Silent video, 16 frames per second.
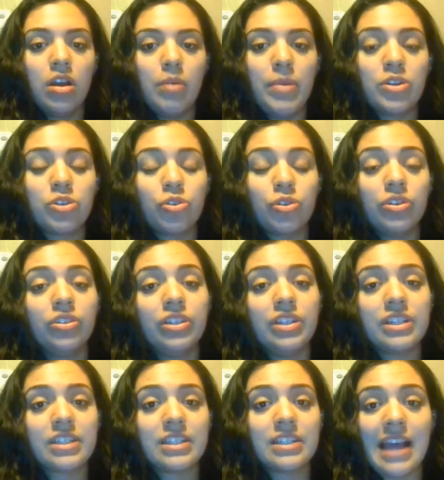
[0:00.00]
mental
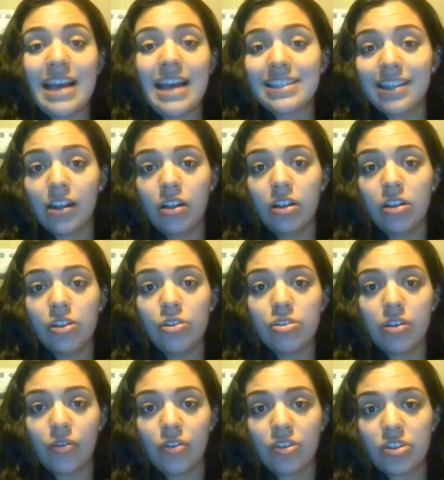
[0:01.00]
illness has
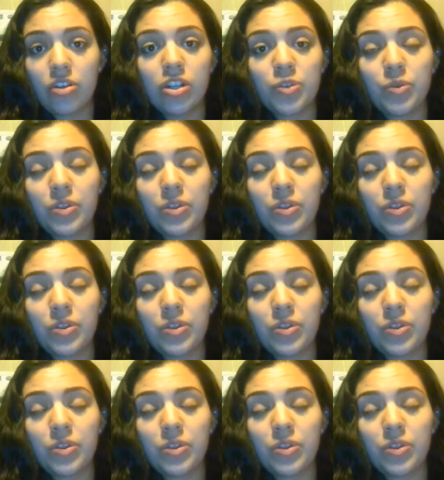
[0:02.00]
inconclusive results